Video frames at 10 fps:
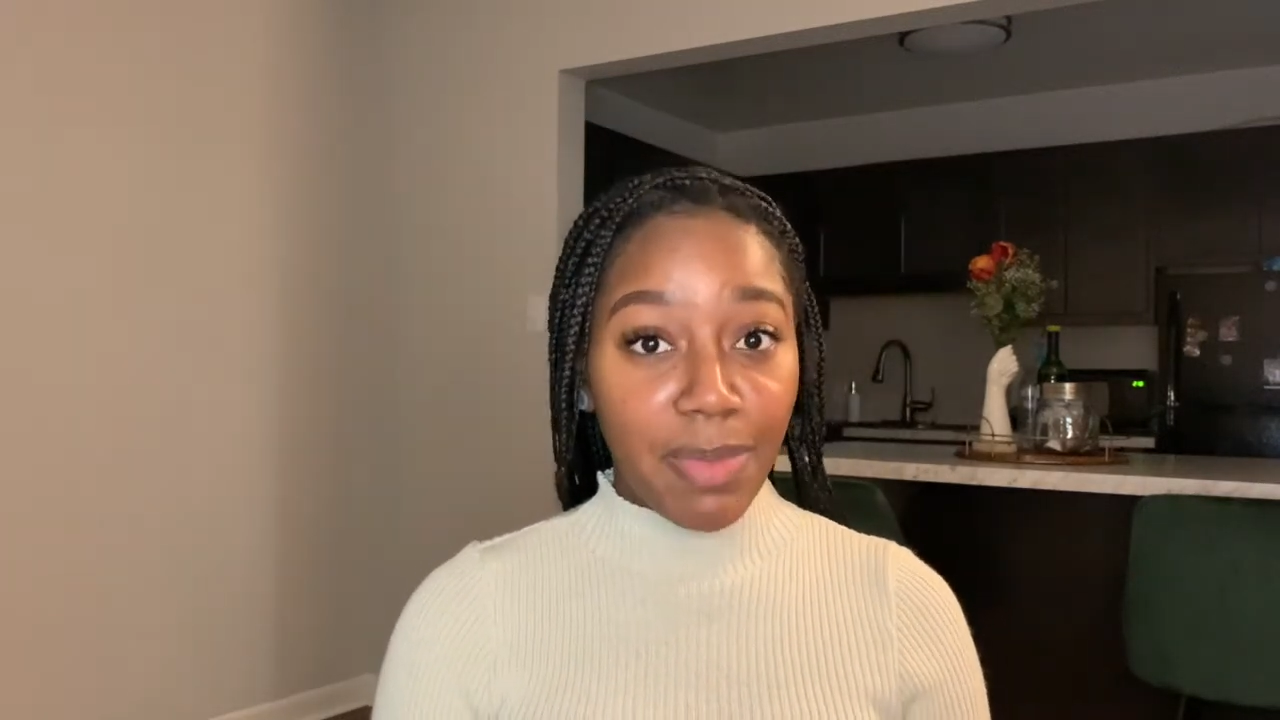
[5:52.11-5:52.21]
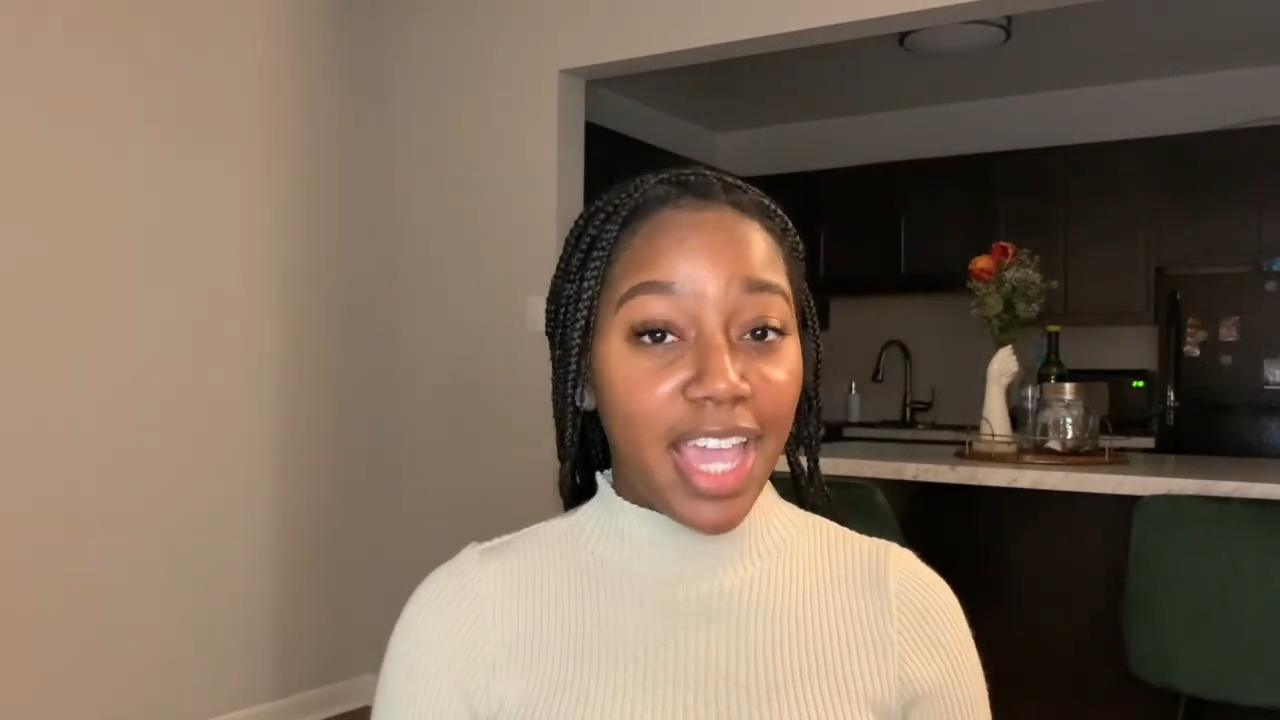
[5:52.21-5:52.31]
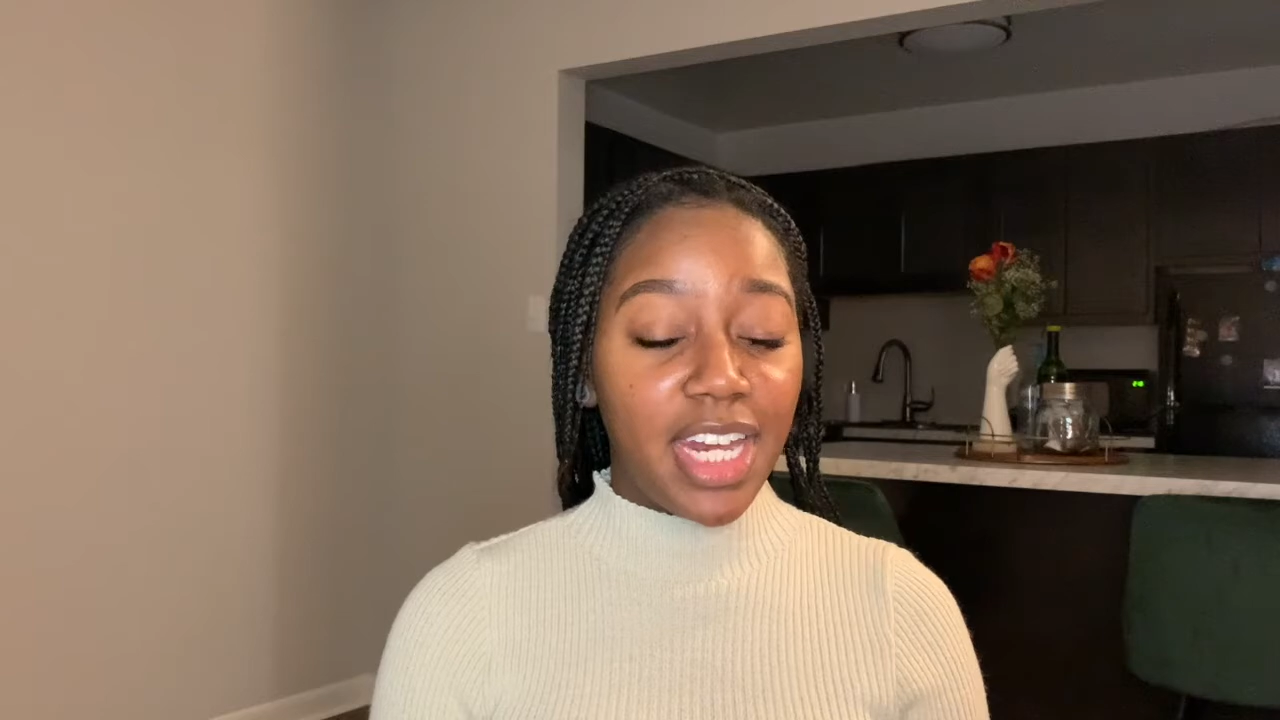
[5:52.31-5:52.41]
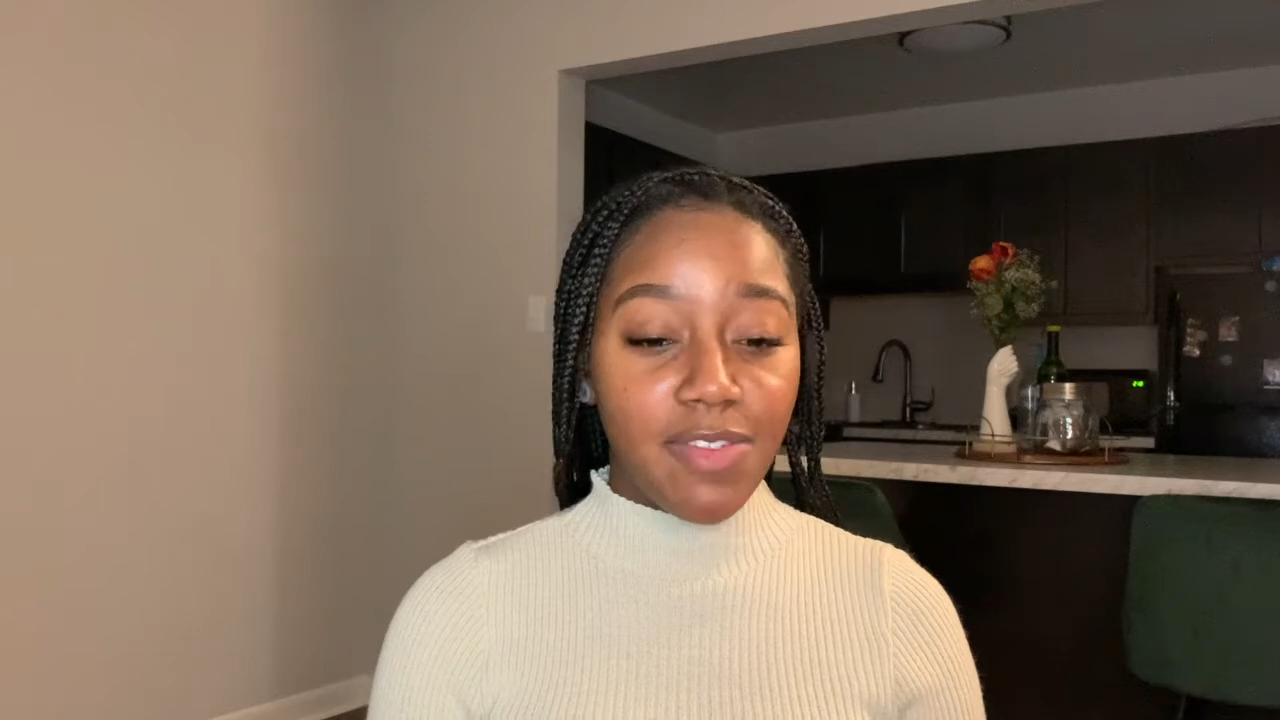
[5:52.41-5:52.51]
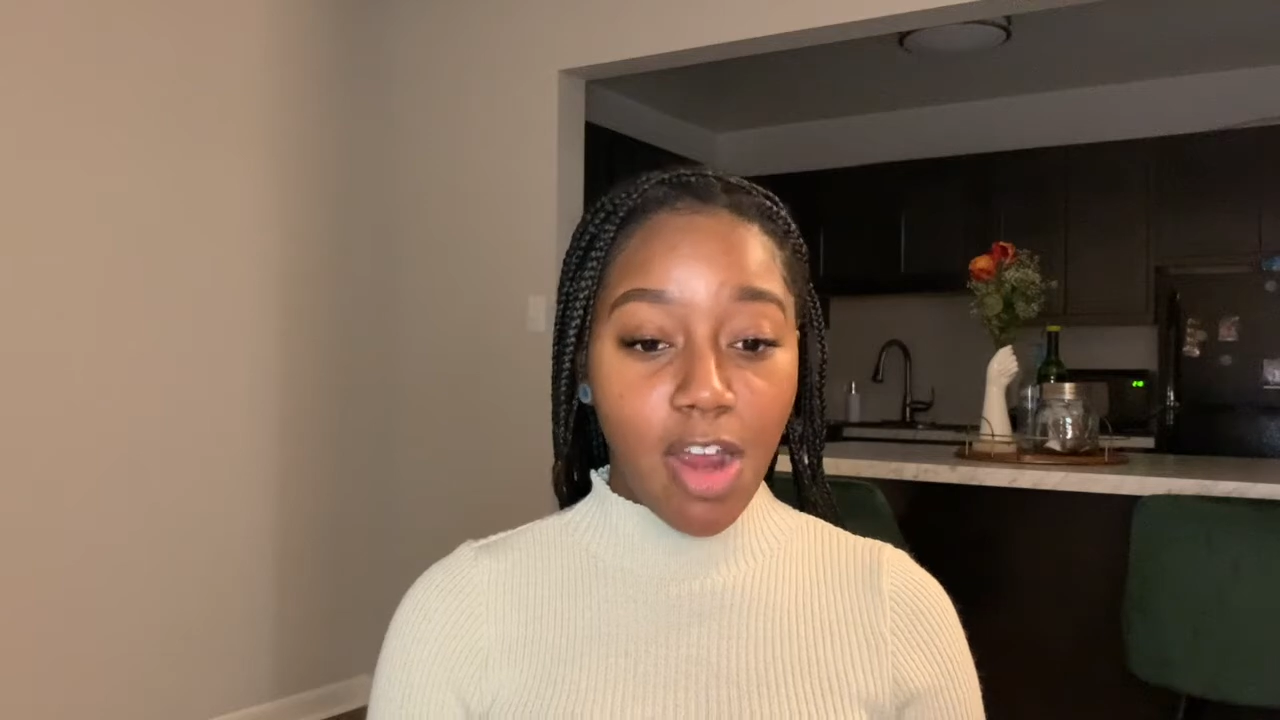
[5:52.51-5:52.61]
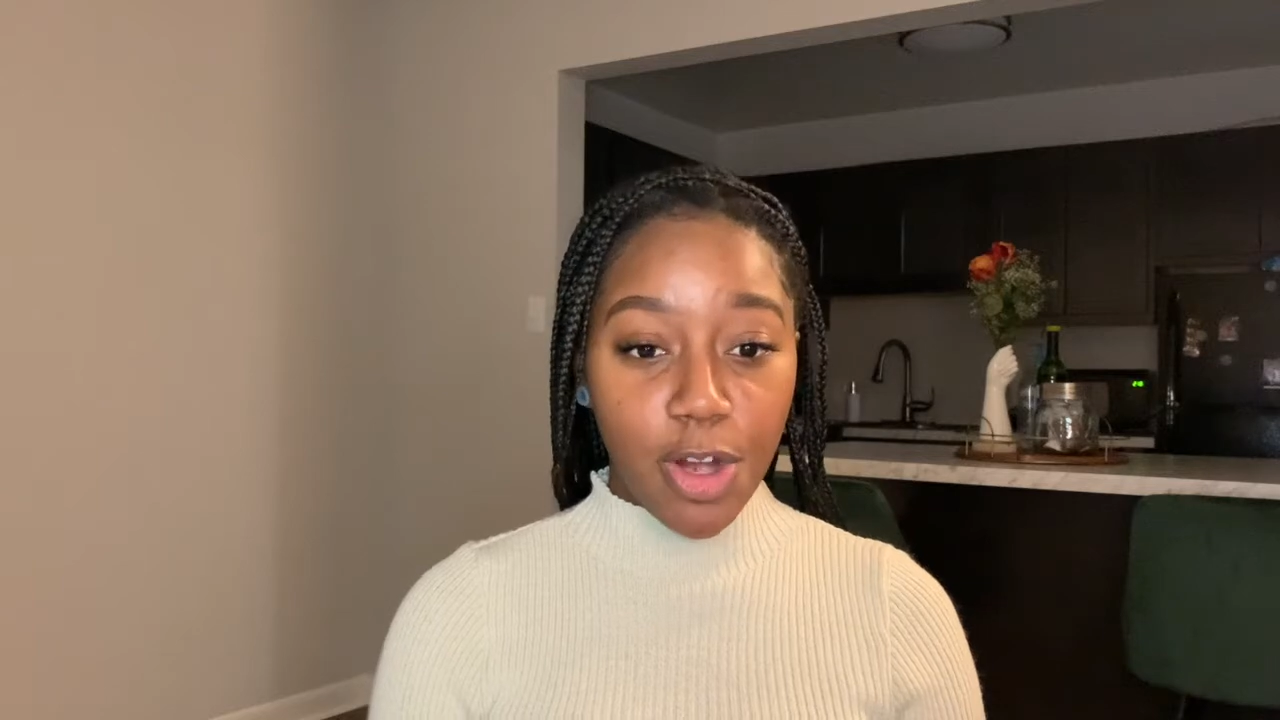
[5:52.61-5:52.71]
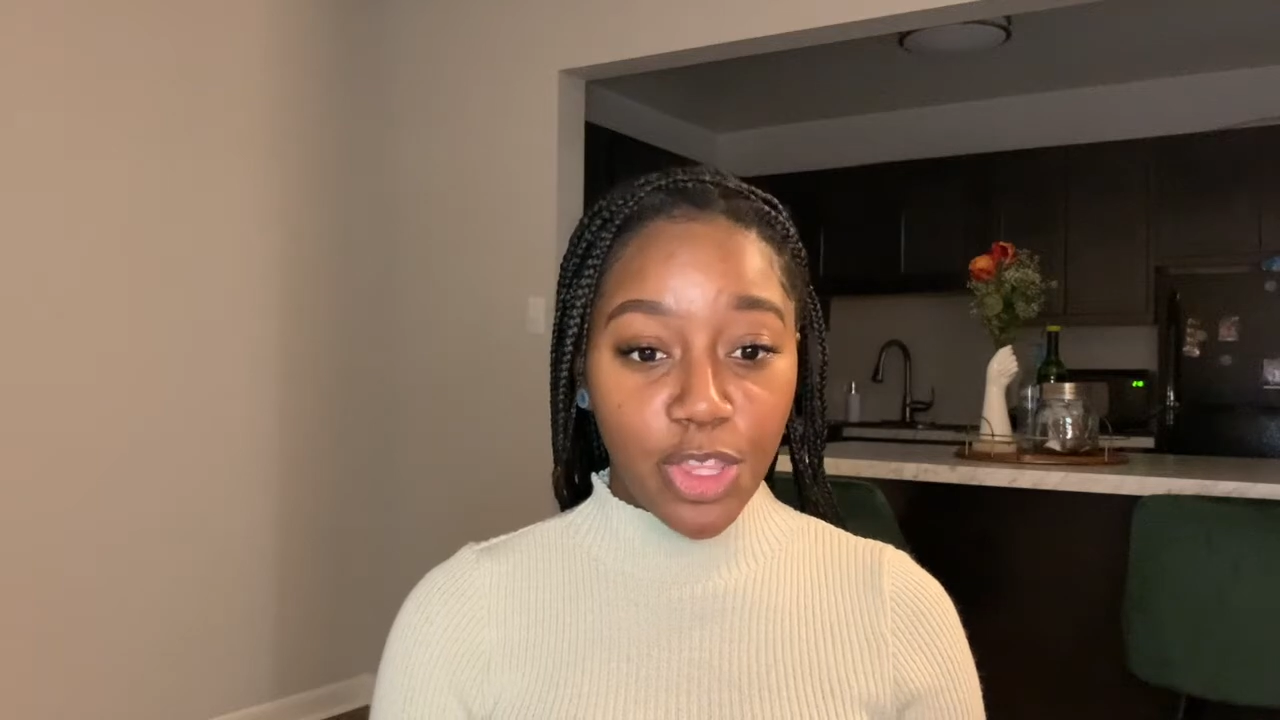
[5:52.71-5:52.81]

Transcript: I had never heard